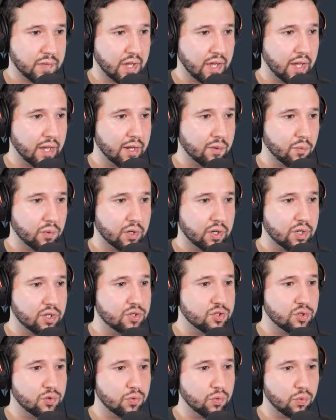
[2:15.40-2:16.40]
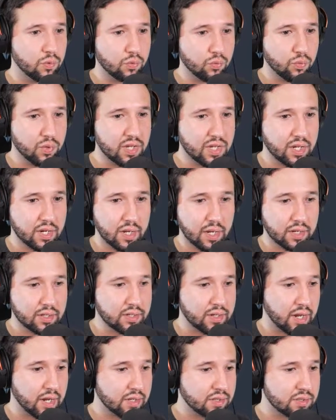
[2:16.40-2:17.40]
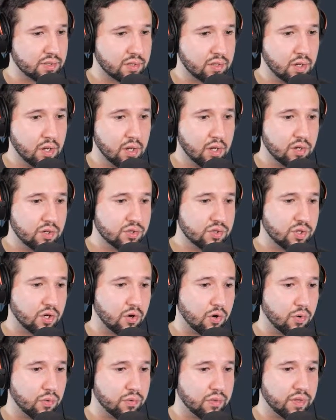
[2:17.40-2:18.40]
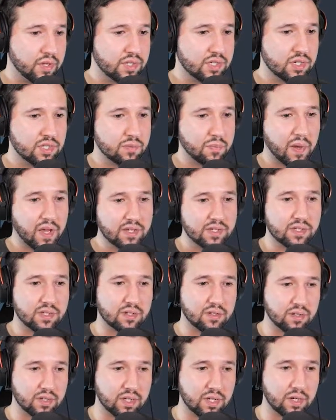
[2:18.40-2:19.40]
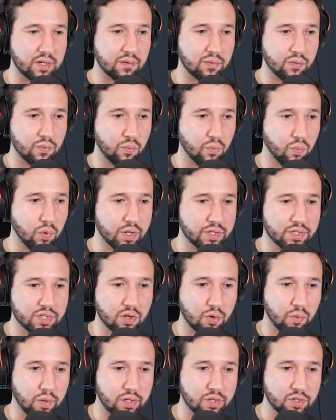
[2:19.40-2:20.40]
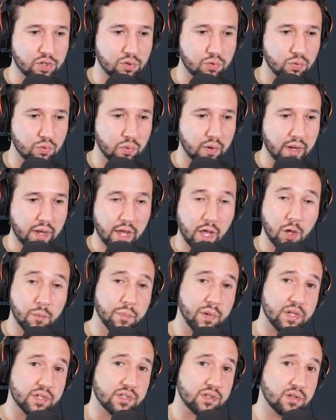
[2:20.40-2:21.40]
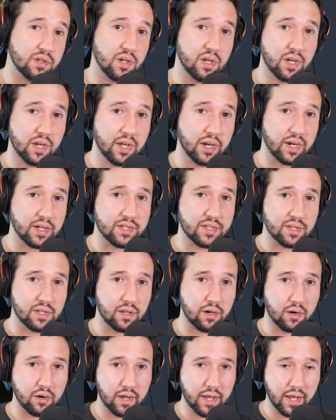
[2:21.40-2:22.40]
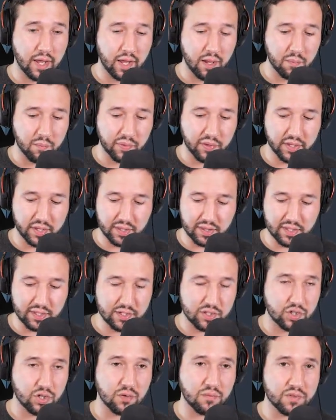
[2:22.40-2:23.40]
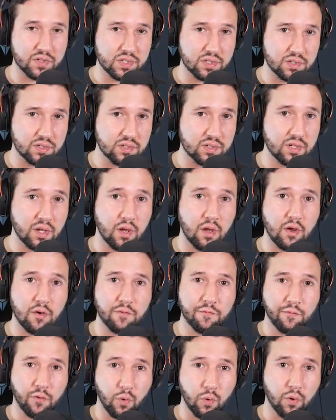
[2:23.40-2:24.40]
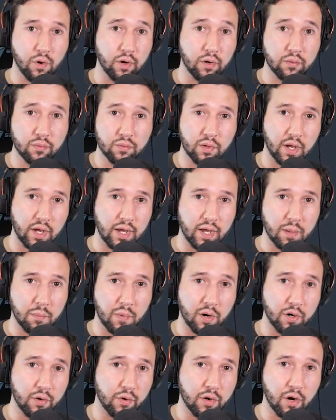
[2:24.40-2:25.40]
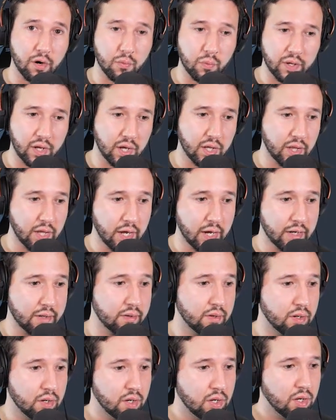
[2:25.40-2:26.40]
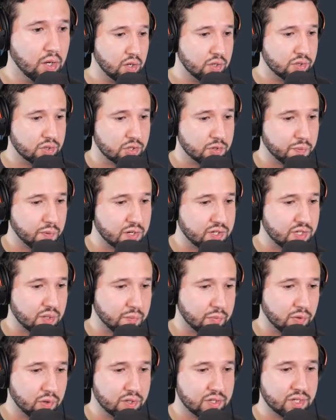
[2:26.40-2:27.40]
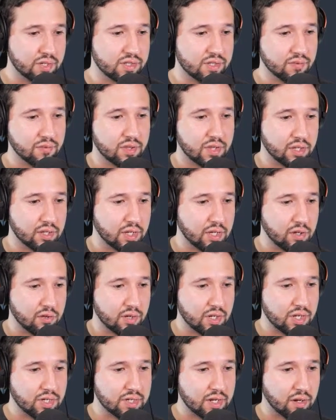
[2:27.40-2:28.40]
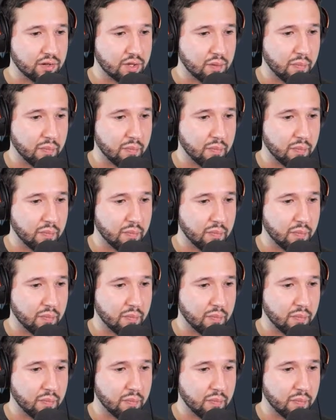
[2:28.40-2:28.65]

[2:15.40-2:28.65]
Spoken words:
and we're going to do Reconnect next. So this is basically what's going to help us connect to the internet and play these services for Mario Kart Wii Online. So it's pretty simple. It tells everything that you need down at the